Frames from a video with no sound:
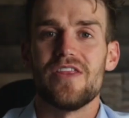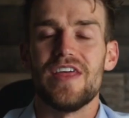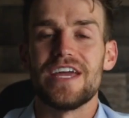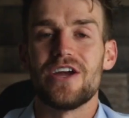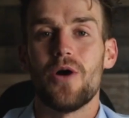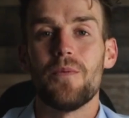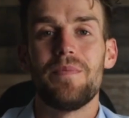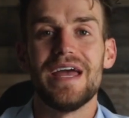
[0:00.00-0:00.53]

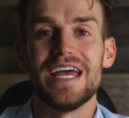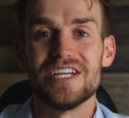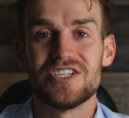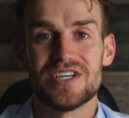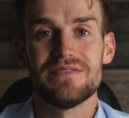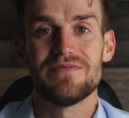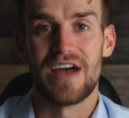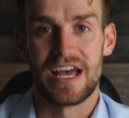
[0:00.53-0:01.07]
They go
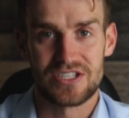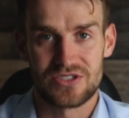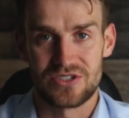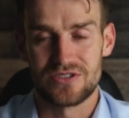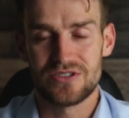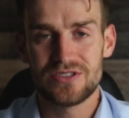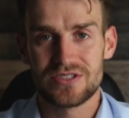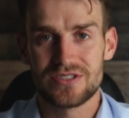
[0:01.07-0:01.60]
pitch
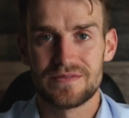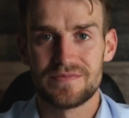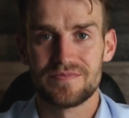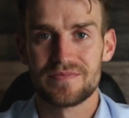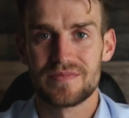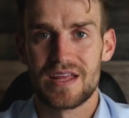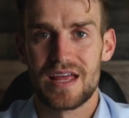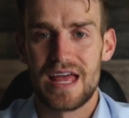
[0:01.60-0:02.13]
investors.
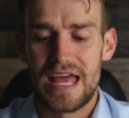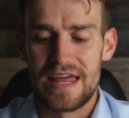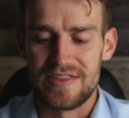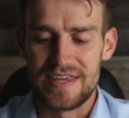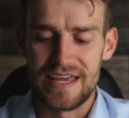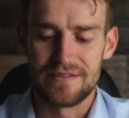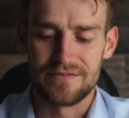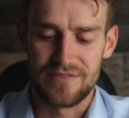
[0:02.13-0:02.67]
The